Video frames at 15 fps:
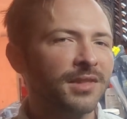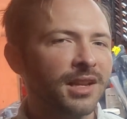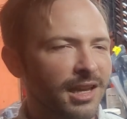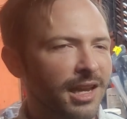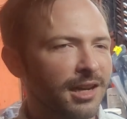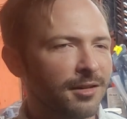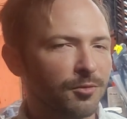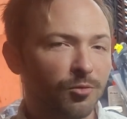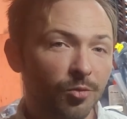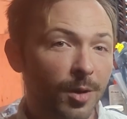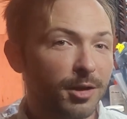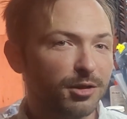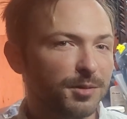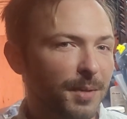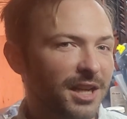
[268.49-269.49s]
In
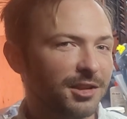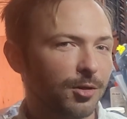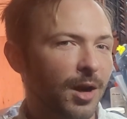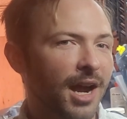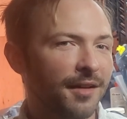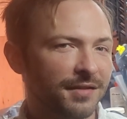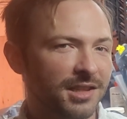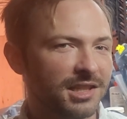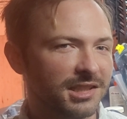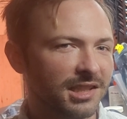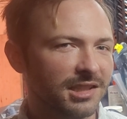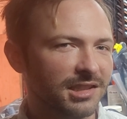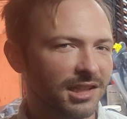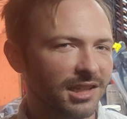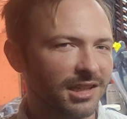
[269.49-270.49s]
real spacecraft, this
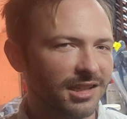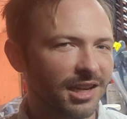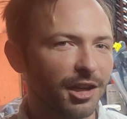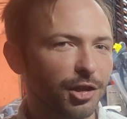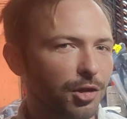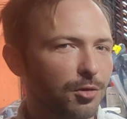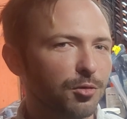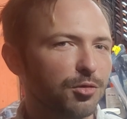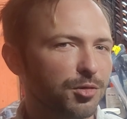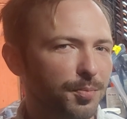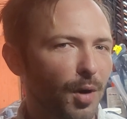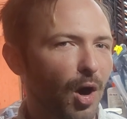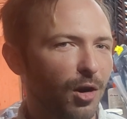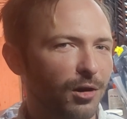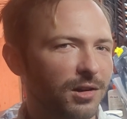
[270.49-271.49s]
is a huge
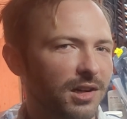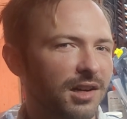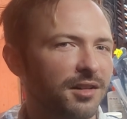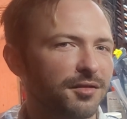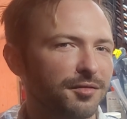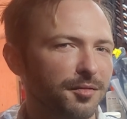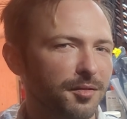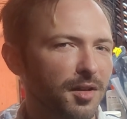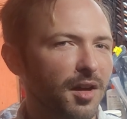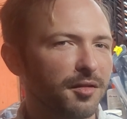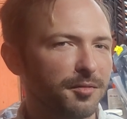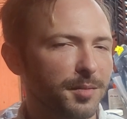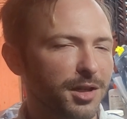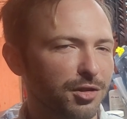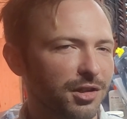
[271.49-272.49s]
part
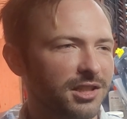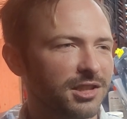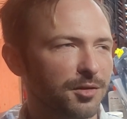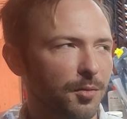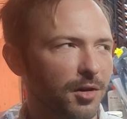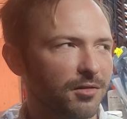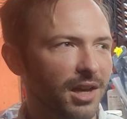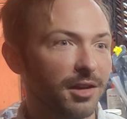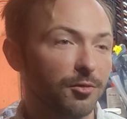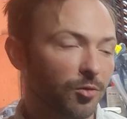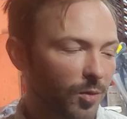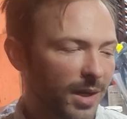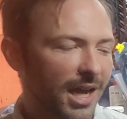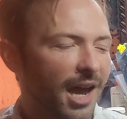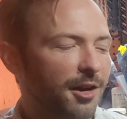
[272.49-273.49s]
of missions where they
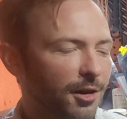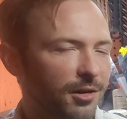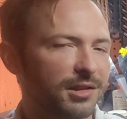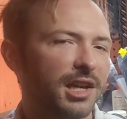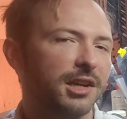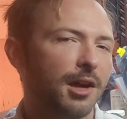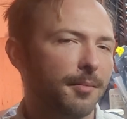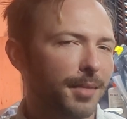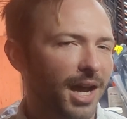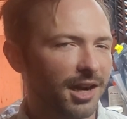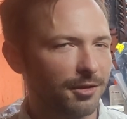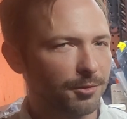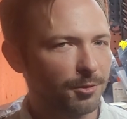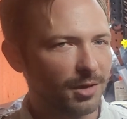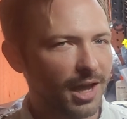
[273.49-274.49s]
re-enter and they come
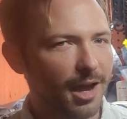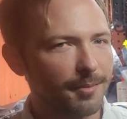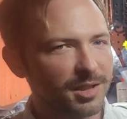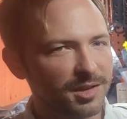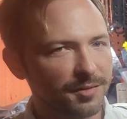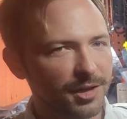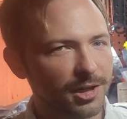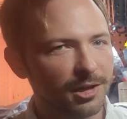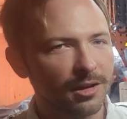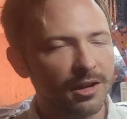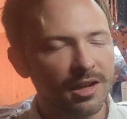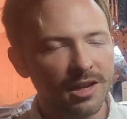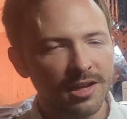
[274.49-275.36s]
back through the atmosphere.